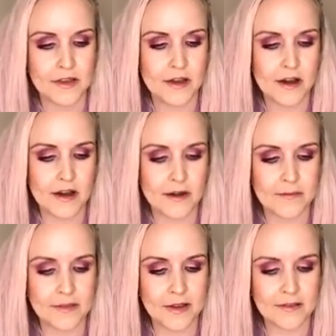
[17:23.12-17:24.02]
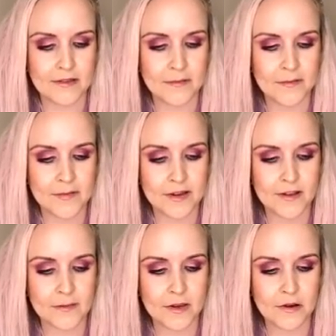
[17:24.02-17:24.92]
And then some of them say
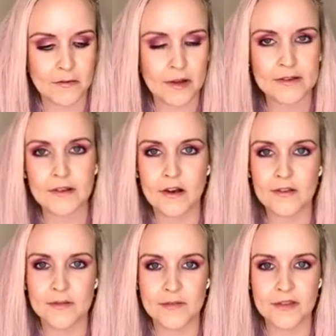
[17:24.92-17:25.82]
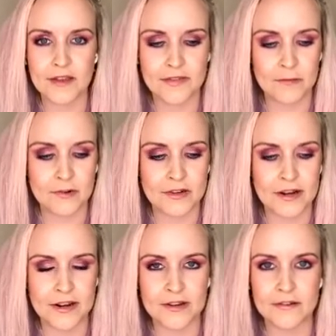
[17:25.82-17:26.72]
to me, oh, well, I did ask them to get and they wouldn't
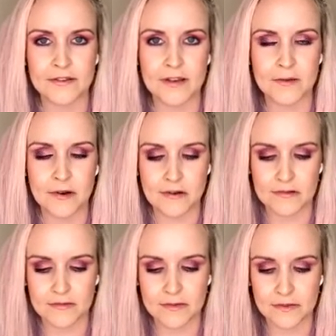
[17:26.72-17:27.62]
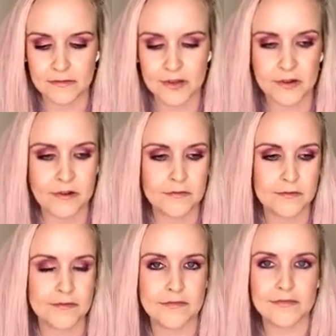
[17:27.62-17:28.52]
get it in. I was like, well,
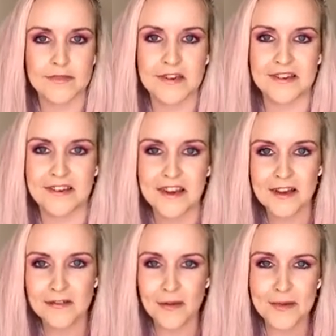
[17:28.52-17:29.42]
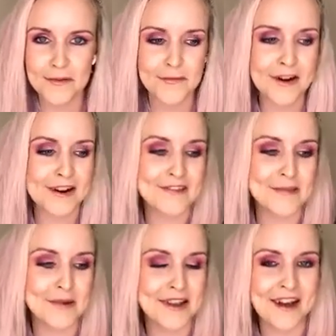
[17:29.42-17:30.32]
don't be afraid to
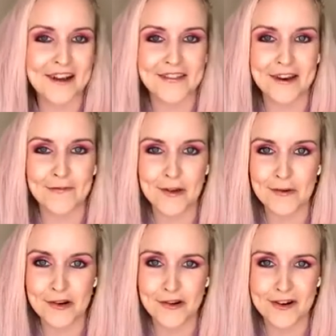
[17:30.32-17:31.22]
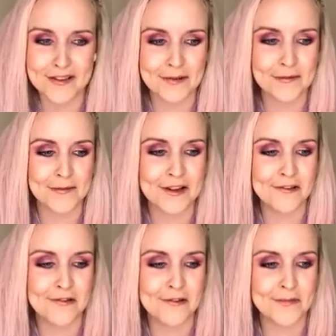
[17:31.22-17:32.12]
put it out there. If you want to try something,
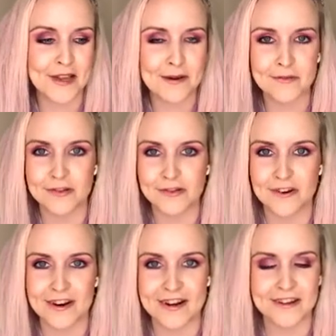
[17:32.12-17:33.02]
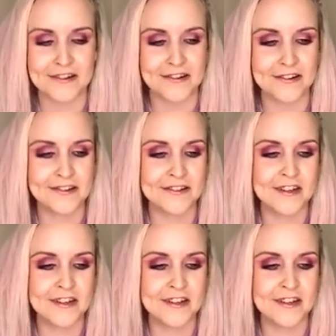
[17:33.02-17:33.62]
you should be able to try it,